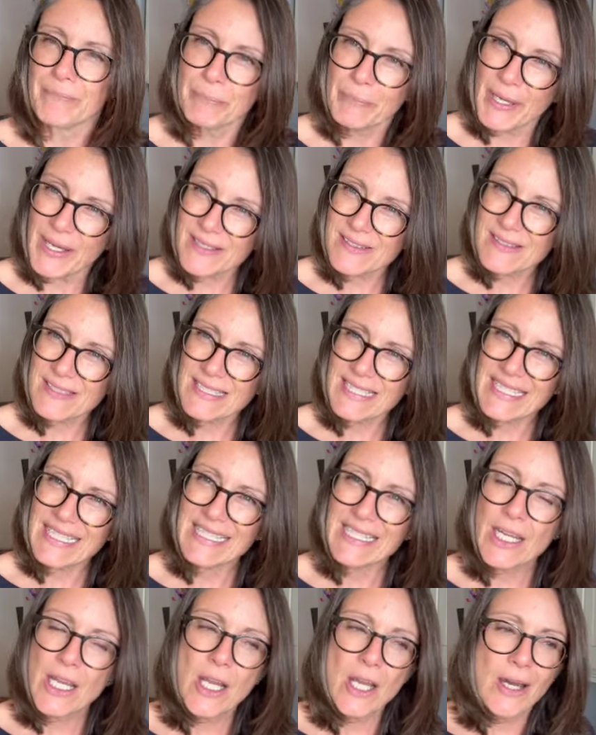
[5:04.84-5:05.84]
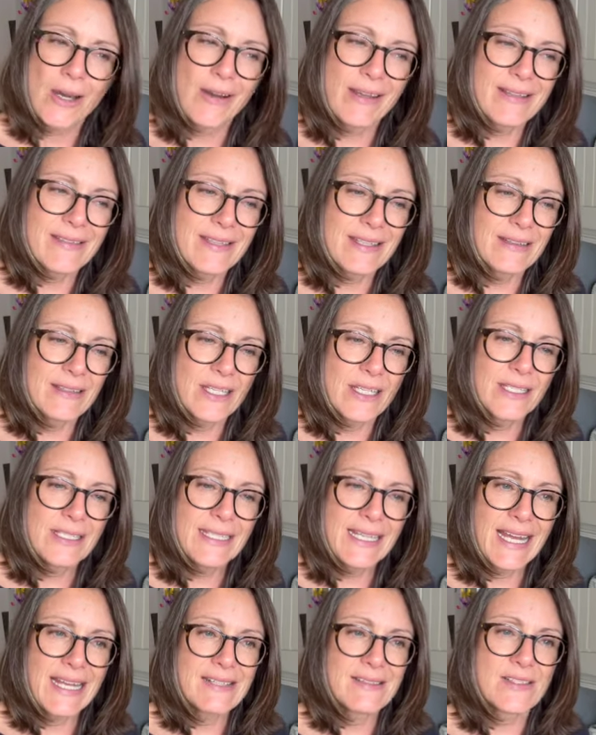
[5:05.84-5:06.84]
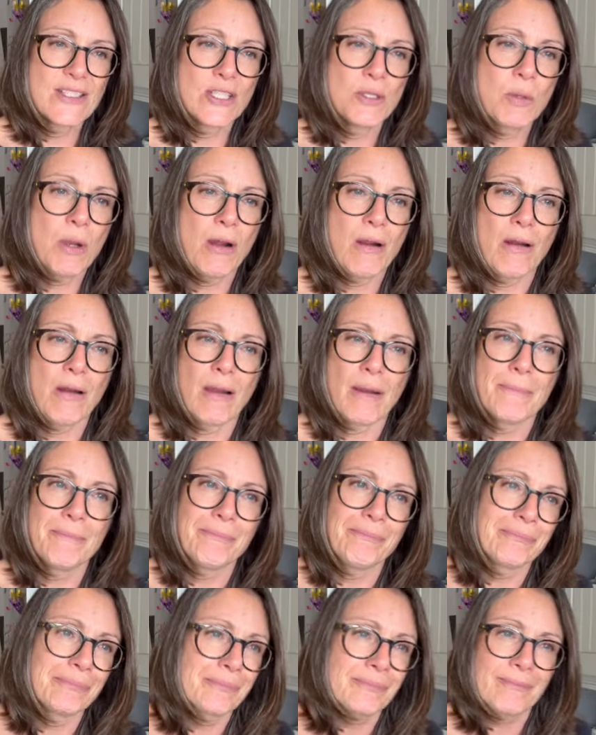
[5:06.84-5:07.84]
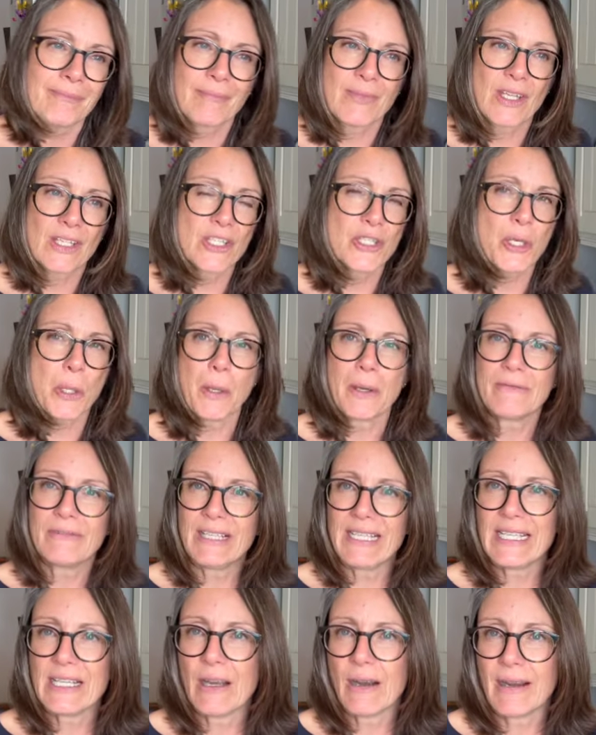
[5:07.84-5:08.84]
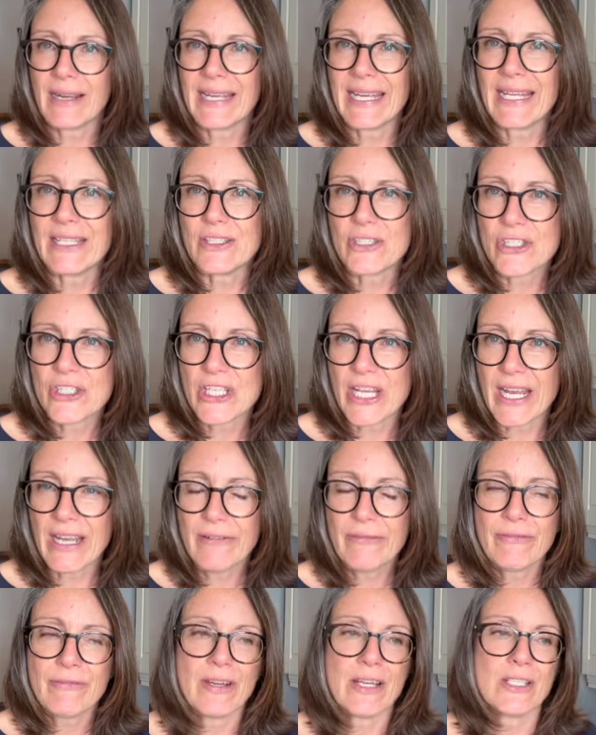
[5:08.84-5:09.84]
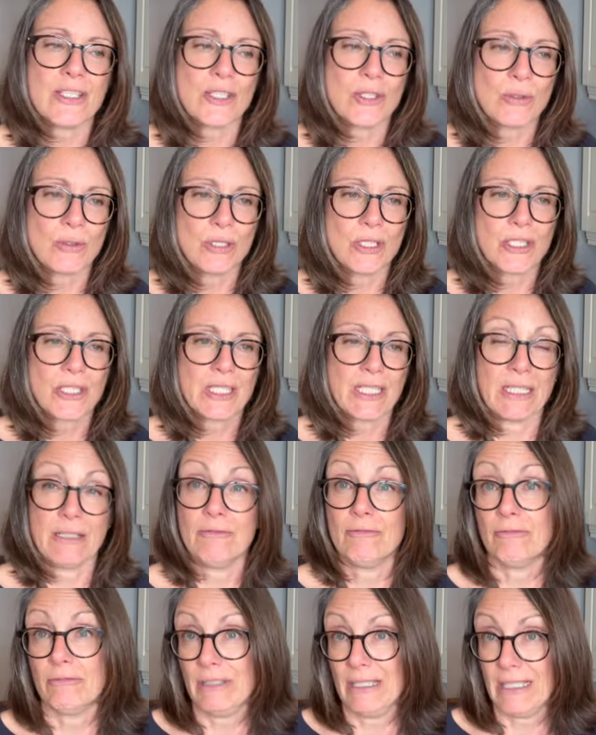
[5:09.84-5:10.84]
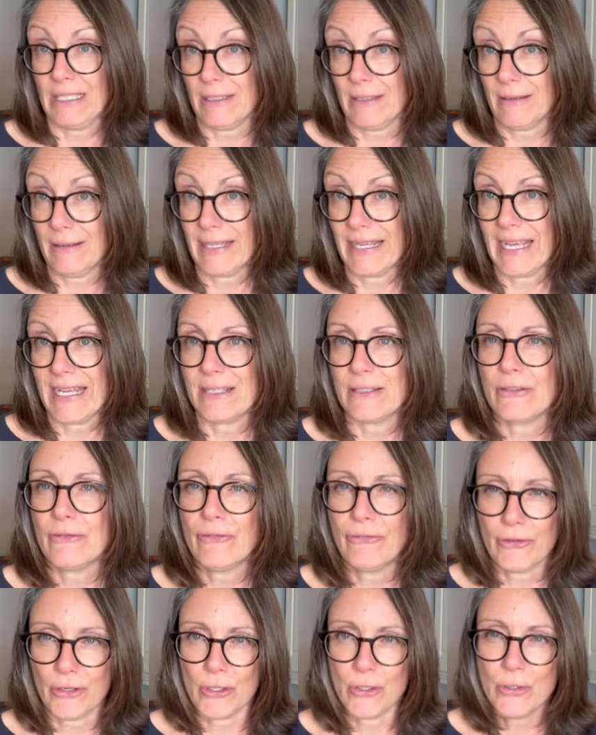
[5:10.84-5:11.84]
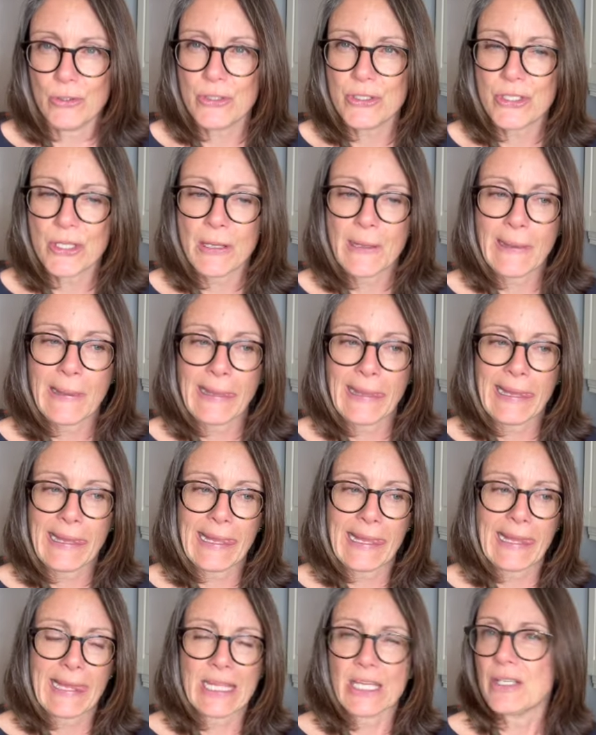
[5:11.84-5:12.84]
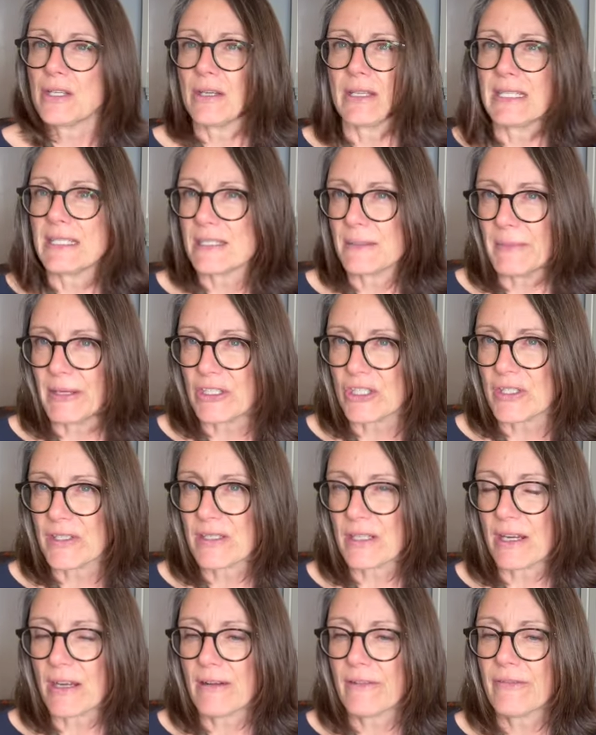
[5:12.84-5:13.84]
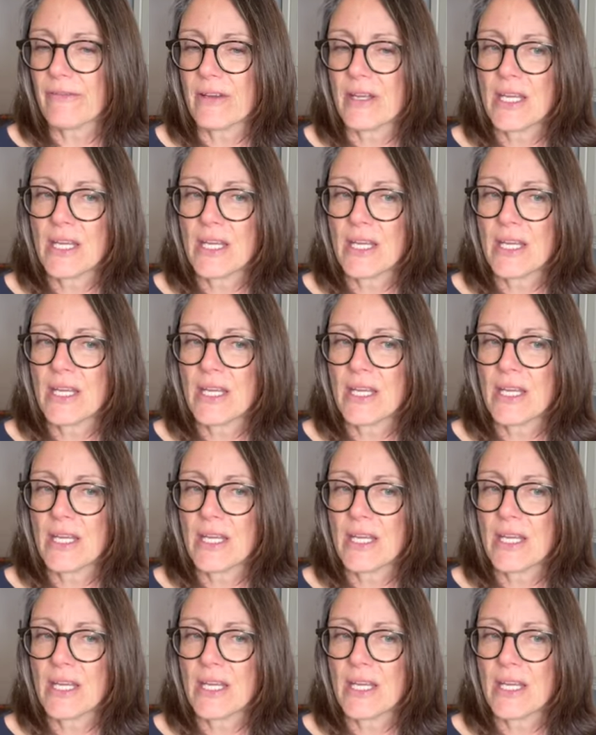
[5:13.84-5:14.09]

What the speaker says: Personally, I think that unless you are, you know, a really high-end chef and you're looking at really high-end food, you don't need to measure stuff.